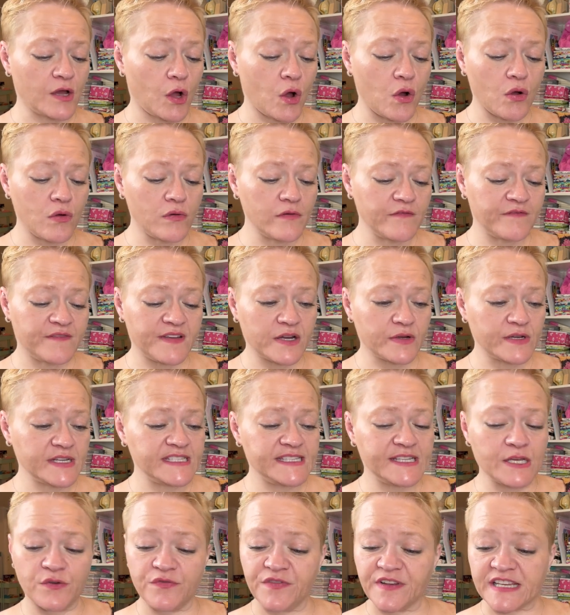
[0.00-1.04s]
all very
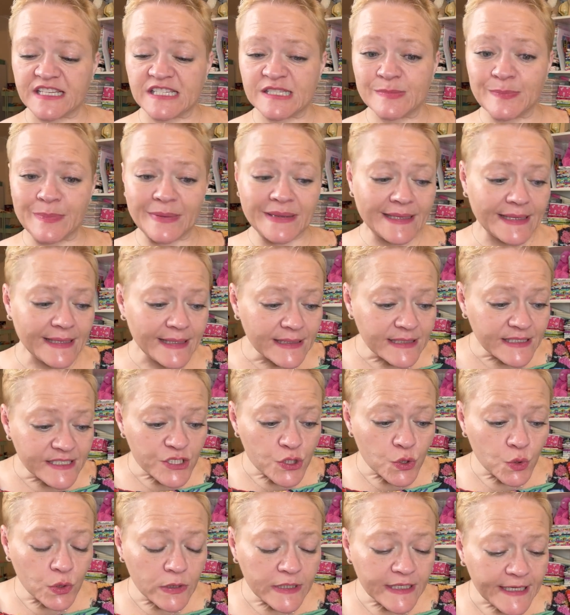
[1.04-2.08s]

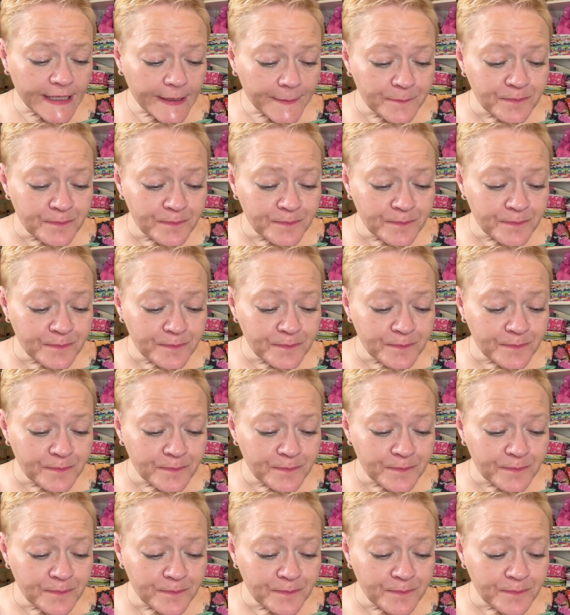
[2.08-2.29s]
self-explanatory.